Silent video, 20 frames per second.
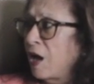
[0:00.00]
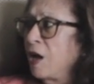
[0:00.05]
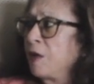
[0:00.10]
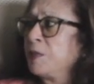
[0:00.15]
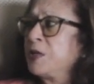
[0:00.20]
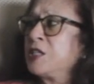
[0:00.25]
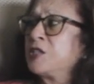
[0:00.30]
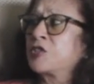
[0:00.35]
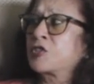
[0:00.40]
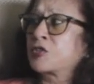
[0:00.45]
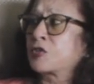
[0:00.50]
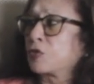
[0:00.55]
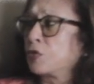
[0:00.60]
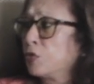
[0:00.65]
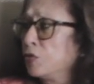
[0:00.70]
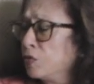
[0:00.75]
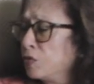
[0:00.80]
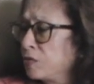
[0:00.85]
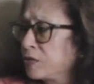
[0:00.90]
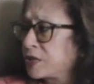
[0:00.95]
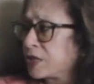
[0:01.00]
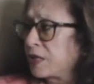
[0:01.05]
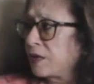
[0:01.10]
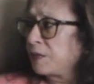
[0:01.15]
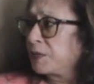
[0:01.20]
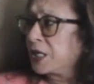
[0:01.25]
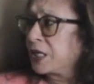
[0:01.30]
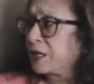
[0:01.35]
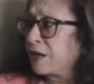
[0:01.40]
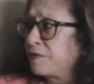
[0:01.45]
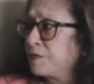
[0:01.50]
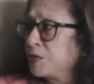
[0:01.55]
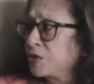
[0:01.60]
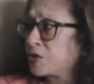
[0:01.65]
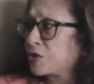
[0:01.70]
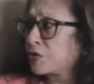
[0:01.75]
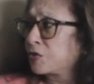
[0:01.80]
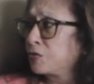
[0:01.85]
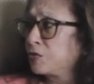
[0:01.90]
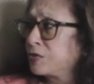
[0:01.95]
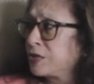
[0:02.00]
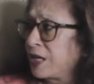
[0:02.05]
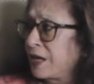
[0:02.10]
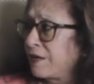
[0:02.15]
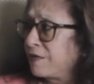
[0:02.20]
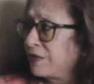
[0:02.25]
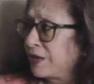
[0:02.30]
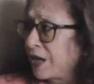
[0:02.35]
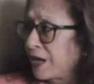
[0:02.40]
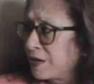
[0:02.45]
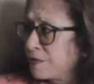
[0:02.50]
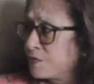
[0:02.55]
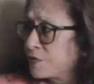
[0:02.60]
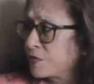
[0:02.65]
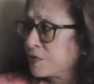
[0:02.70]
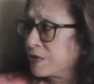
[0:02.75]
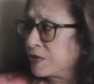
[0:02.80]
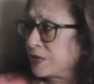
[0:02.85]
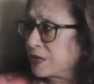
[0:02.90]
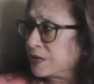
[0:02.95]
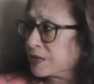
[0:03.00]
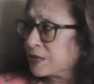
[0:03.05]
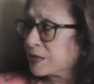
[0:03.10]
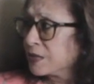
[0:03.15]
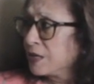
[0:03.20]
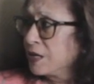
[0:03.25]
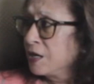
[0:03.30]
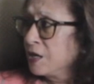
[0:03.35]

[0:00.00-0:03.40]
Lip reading: How many government schools have libraries?